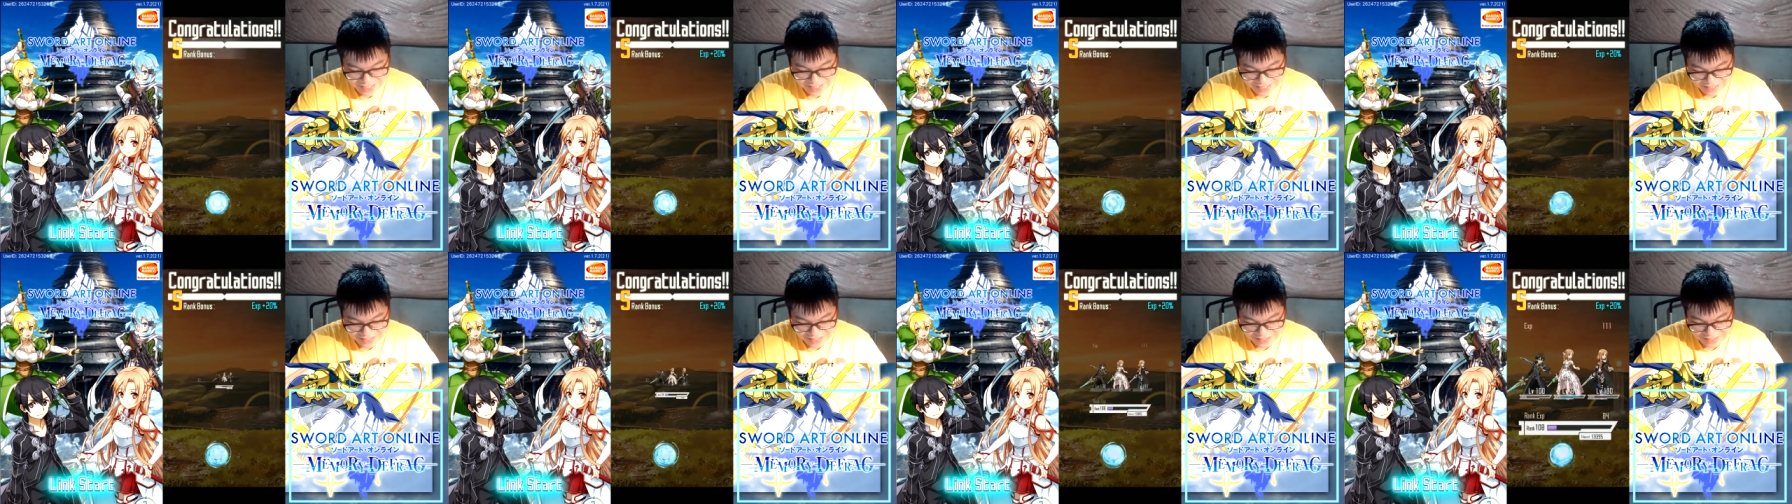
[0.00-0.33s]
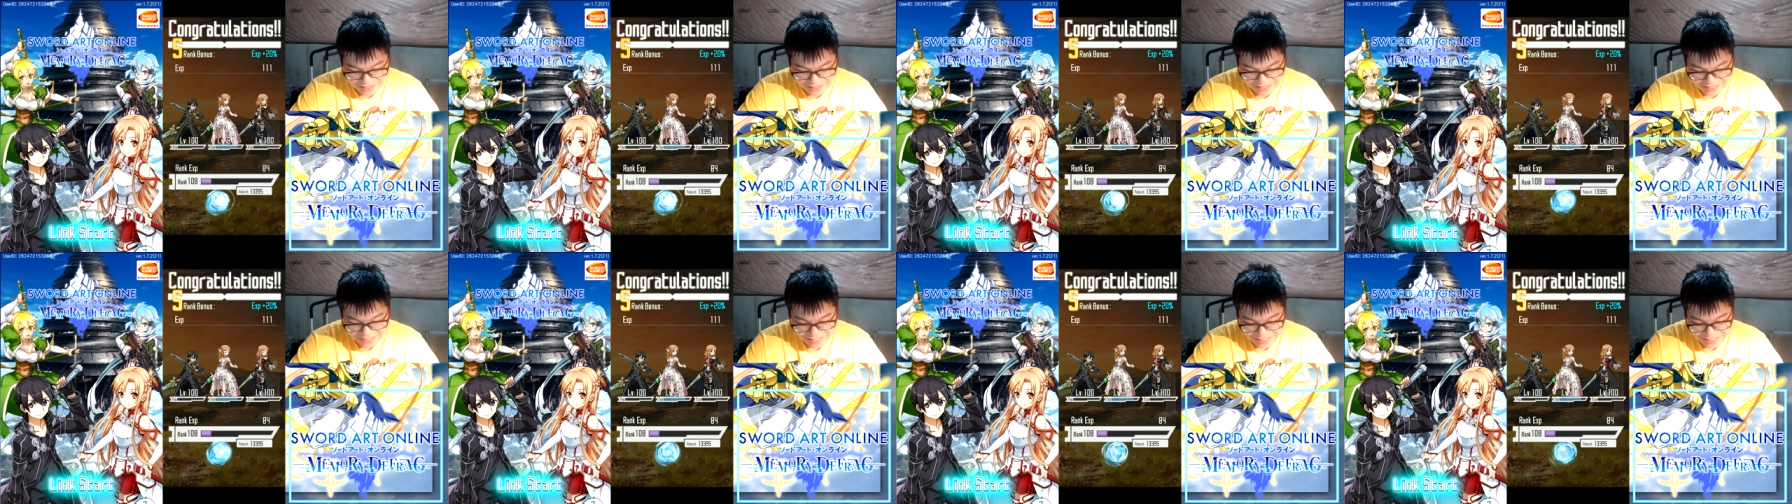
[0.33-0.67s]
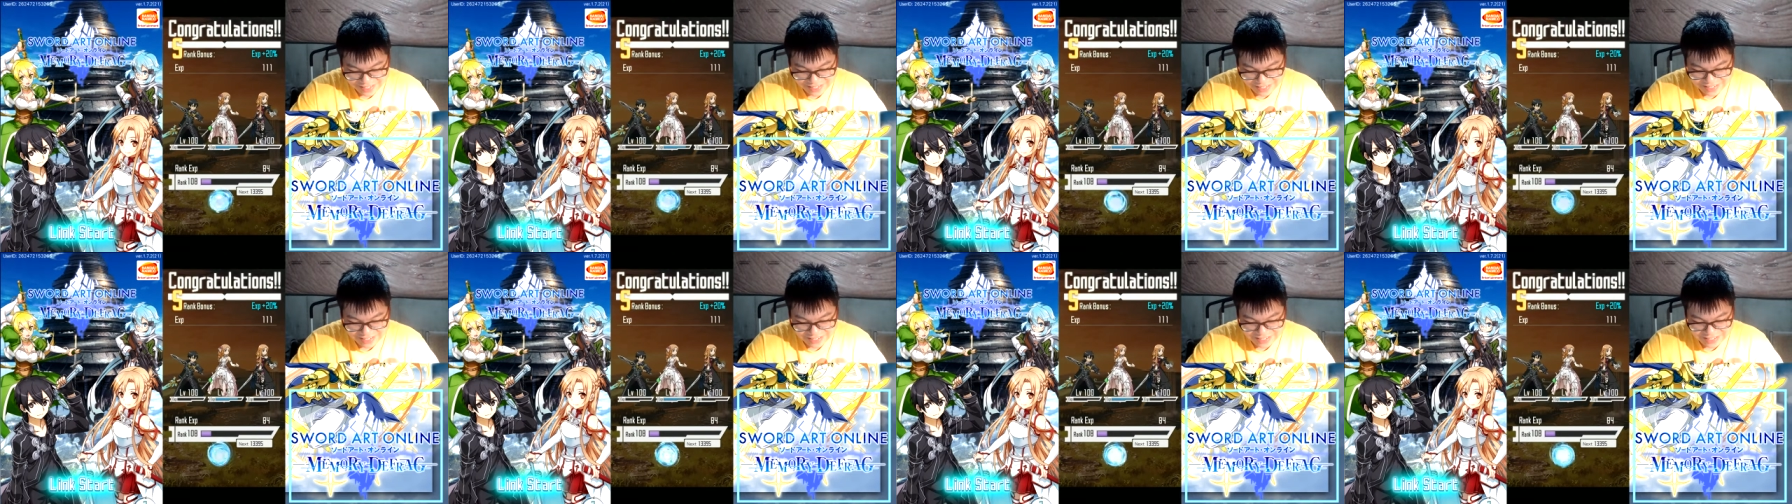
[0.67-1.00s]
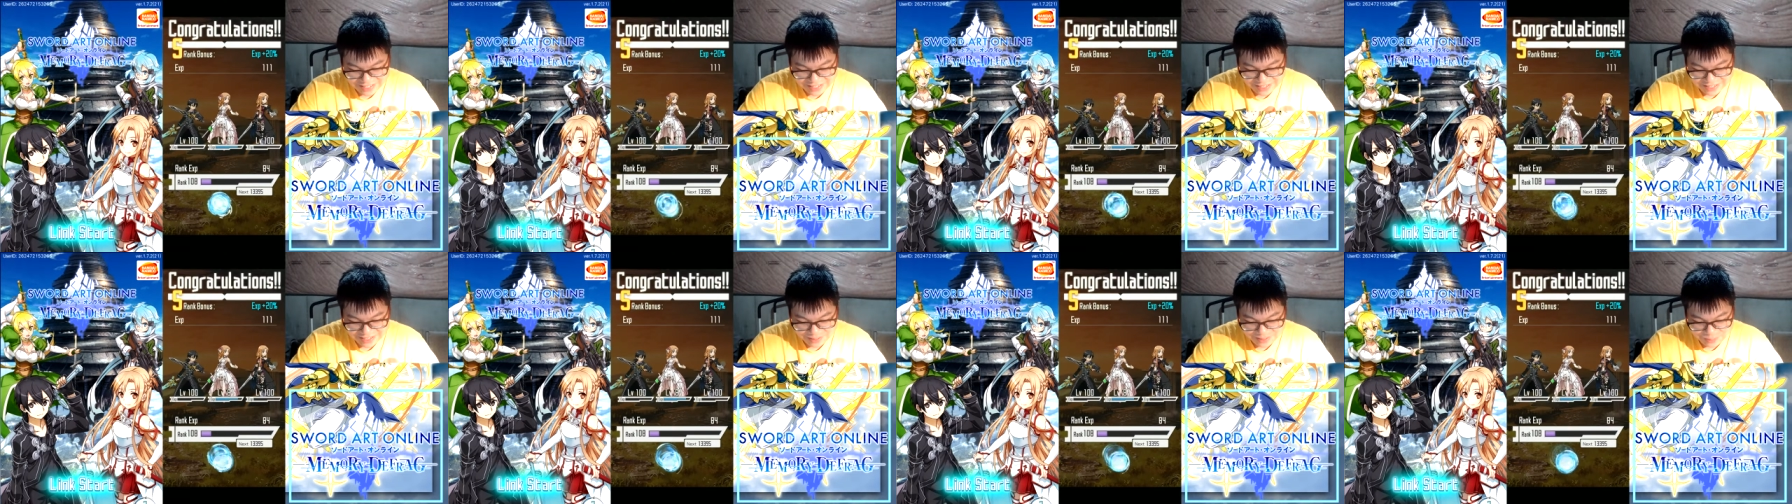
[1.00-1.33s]
uh,
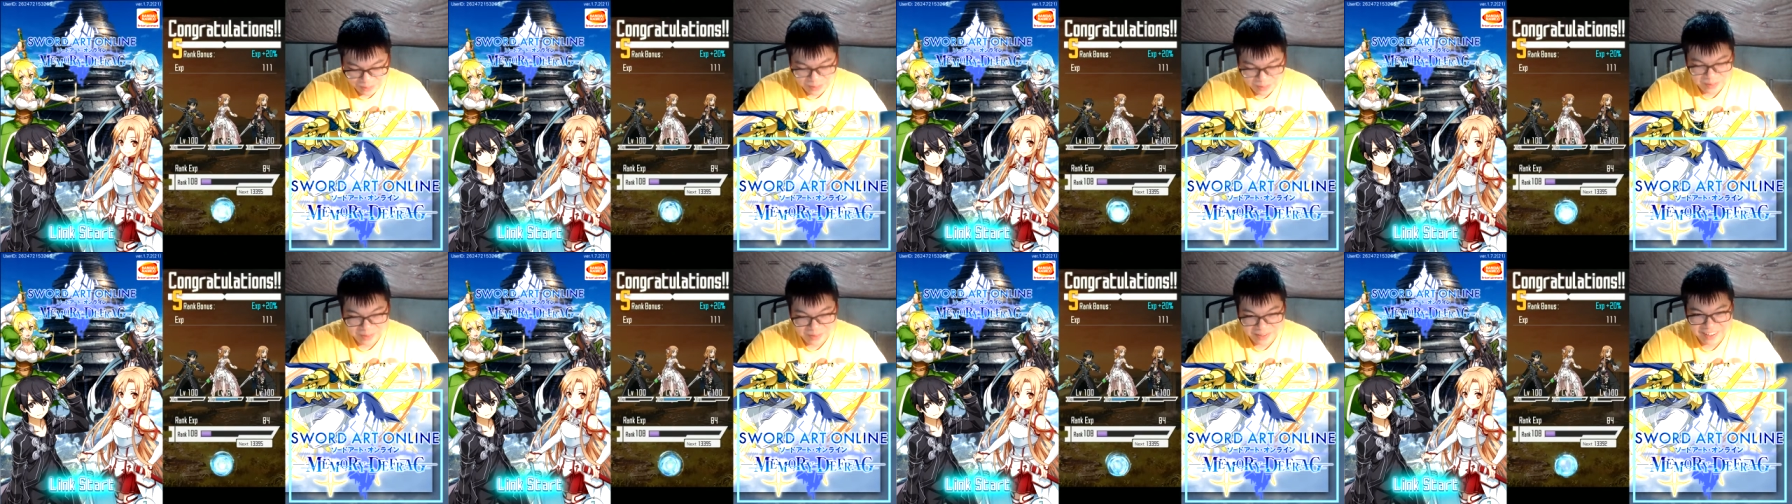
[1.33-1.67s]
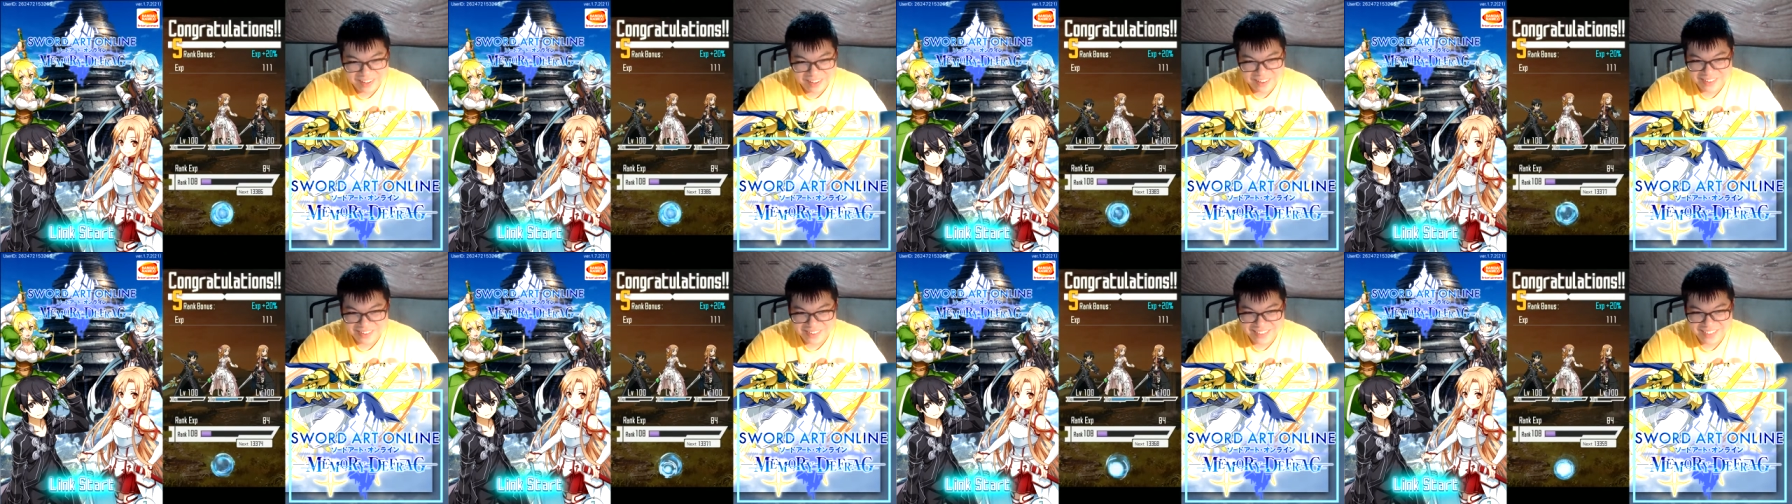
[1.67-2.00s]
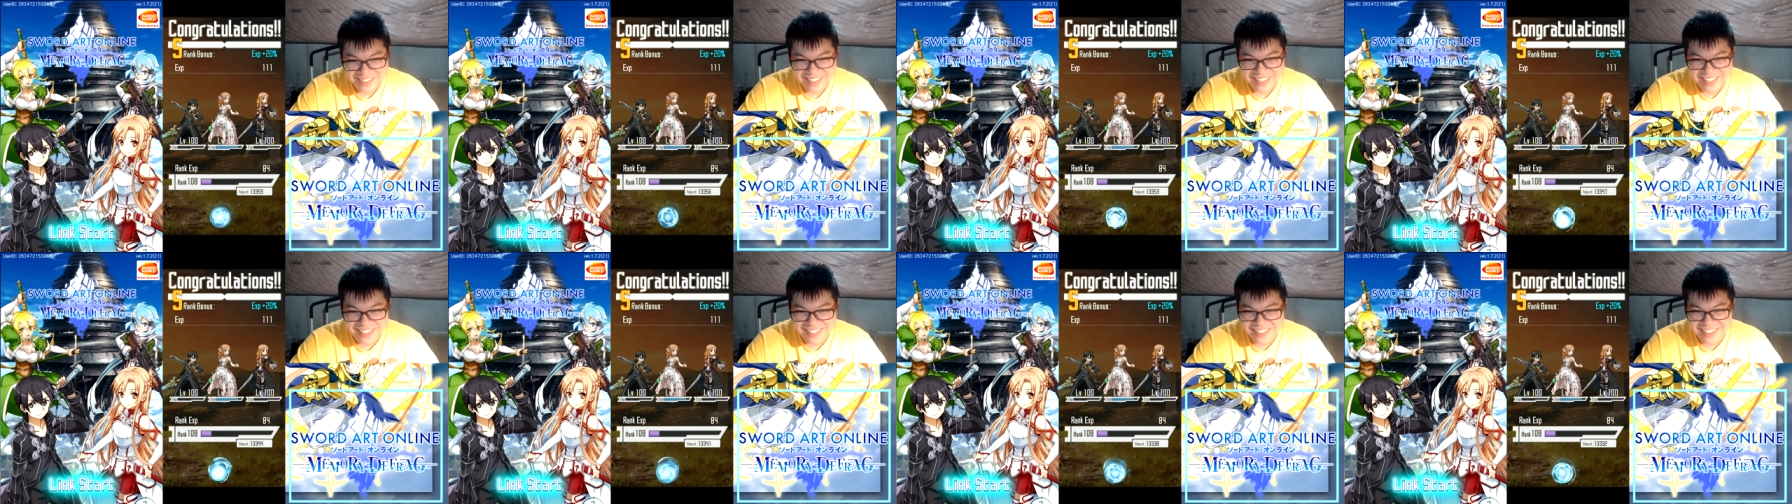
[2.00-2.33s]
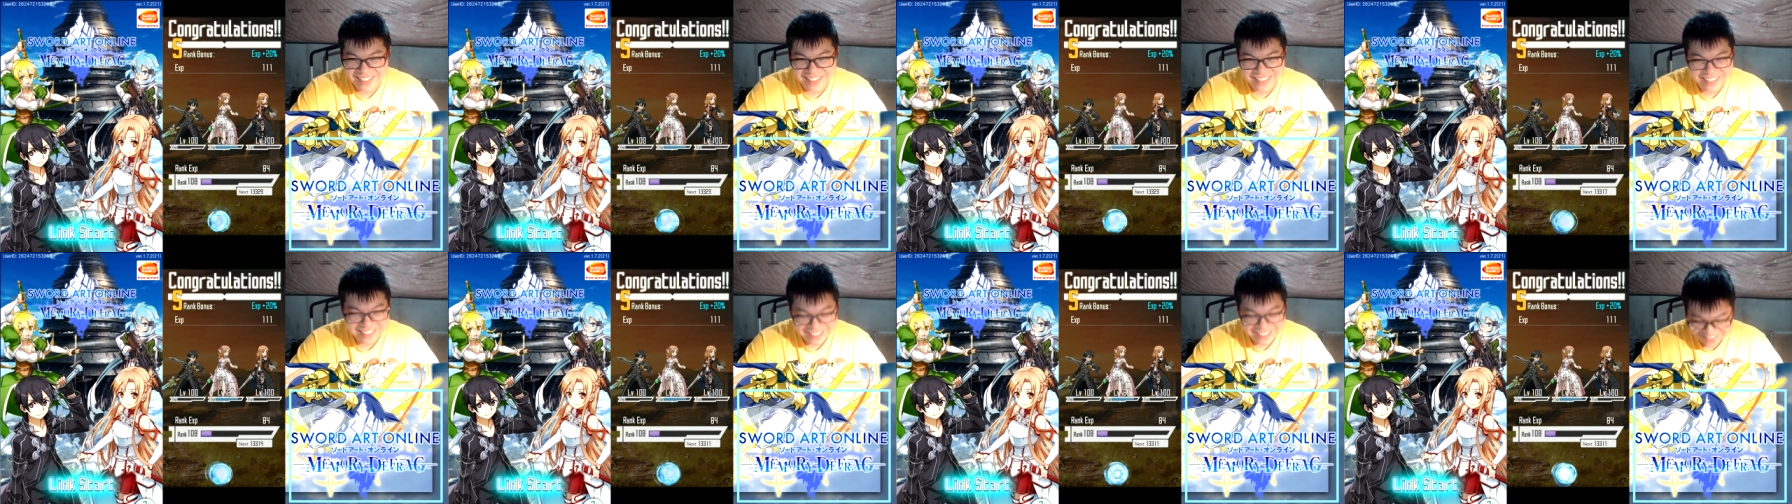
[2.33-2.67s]
better characters. That's it.